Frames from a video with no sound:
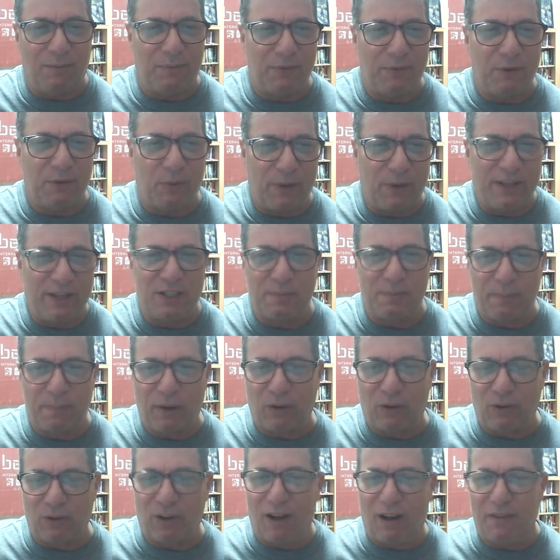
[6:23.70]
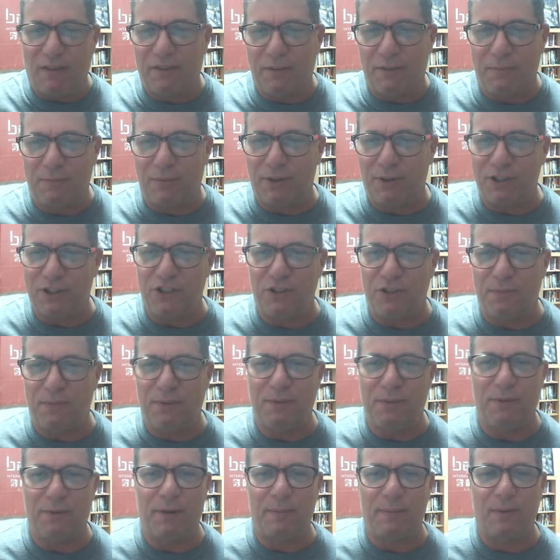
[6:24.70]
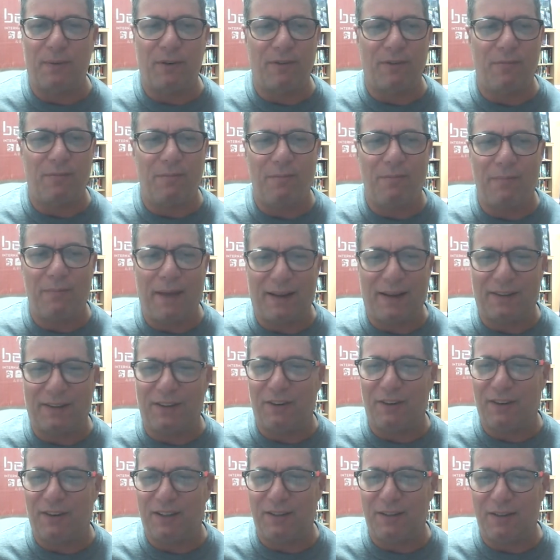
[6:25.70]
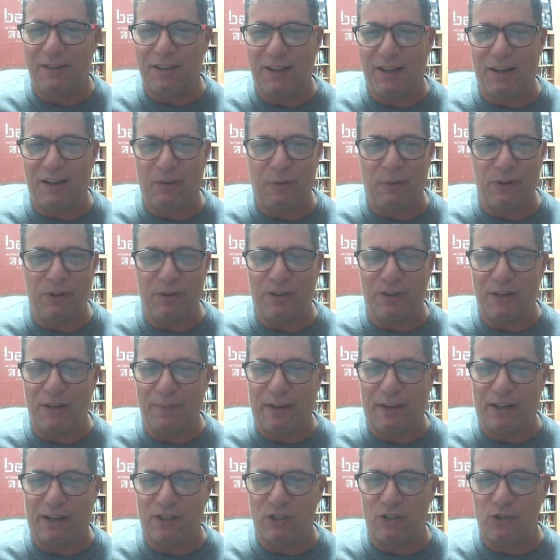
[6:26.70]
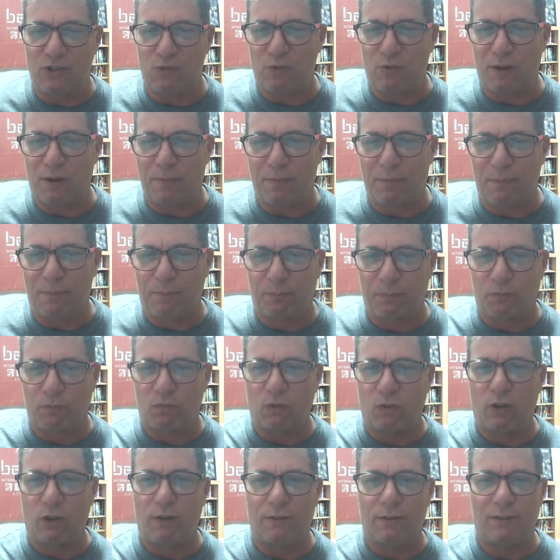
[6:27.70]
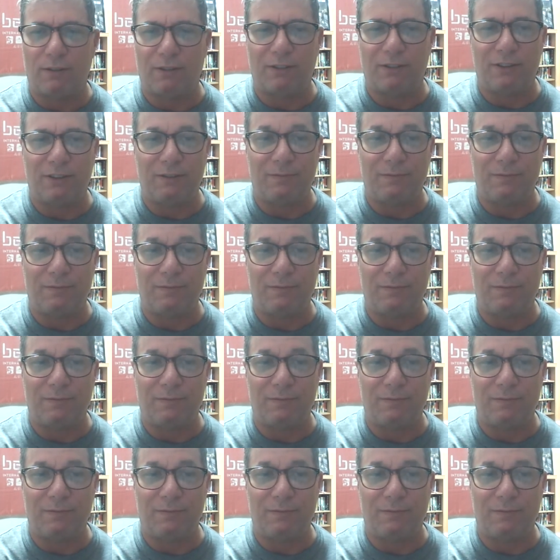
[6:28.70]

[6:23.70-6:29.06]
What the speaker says: race belt off and place your bib number back there and get it when you come out of the swim. Okay.